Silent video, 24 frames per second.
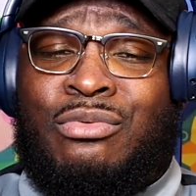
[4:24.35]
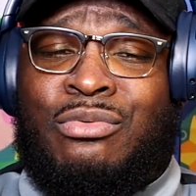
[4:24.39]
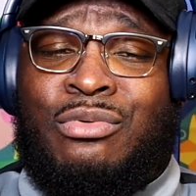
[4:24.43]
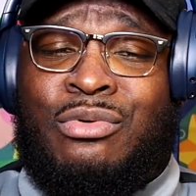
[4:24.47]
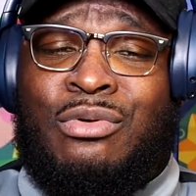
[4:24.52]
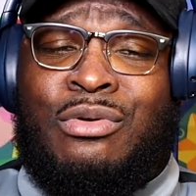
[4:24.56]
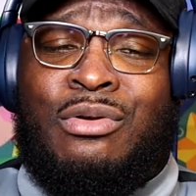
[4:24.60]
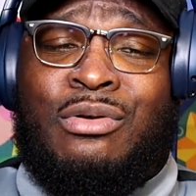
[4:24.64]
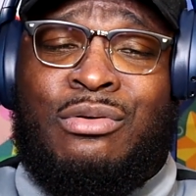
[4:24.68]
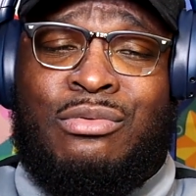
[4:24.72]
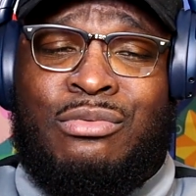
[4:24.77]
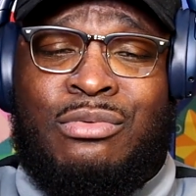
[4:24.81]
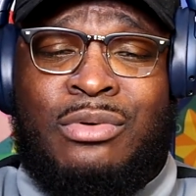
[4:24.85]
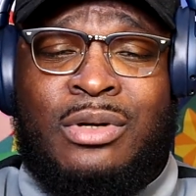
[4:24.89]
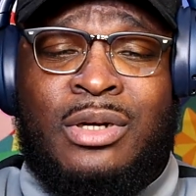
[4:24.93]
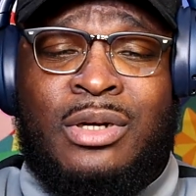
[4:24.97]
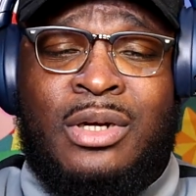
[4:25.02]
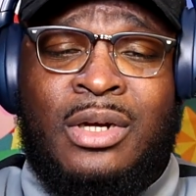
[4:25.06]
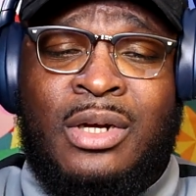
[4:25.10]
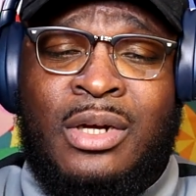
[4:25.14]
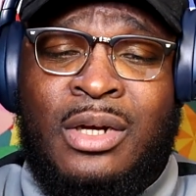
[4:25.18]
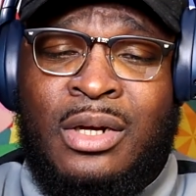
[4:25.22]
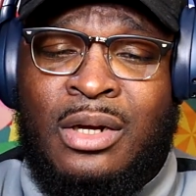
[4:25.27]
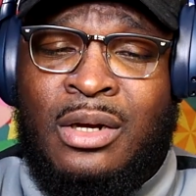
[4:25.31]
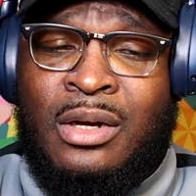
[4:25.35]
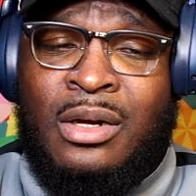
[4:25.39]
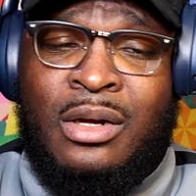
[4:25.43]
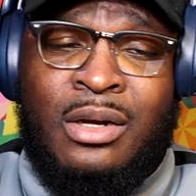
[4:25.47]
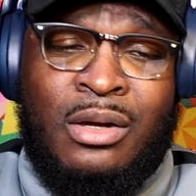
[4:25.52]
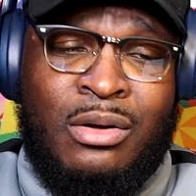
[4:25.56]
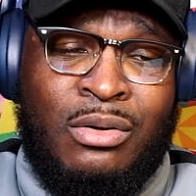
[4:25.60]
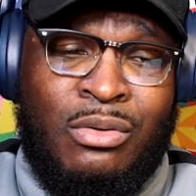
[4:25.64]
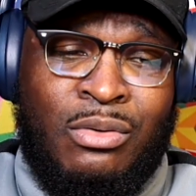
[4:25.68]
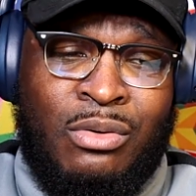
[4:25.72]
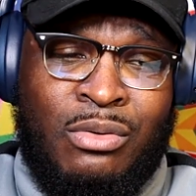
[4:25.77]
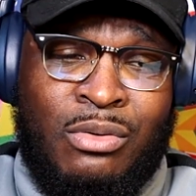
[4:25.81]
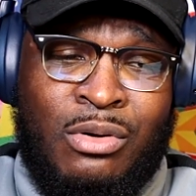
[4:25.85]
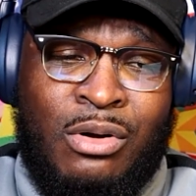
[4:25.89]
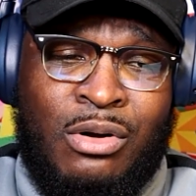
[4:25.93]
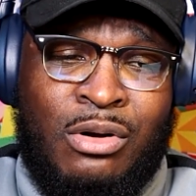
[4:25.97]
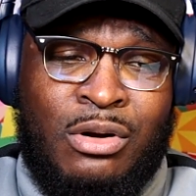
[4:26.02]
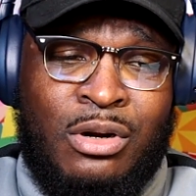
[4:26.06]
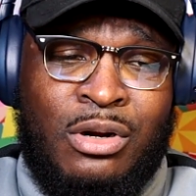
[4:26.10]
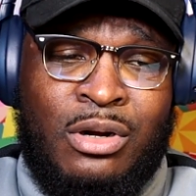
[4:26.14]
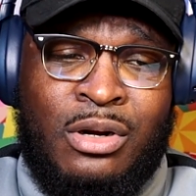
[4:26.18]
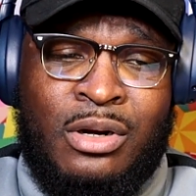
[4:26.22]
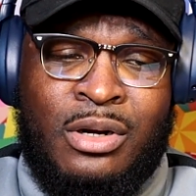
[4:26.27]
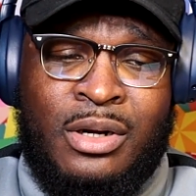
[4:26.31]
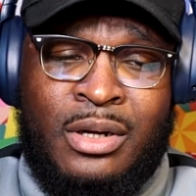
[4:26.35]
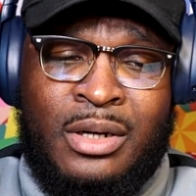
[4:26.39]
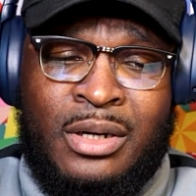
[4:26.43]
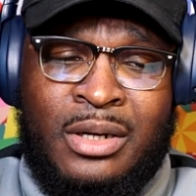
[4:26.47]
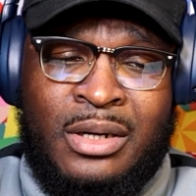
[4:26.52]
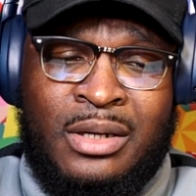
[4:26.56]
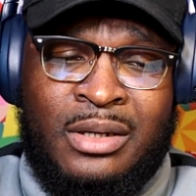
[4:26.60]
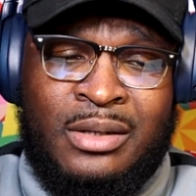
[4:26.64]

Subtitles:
Oh Lord.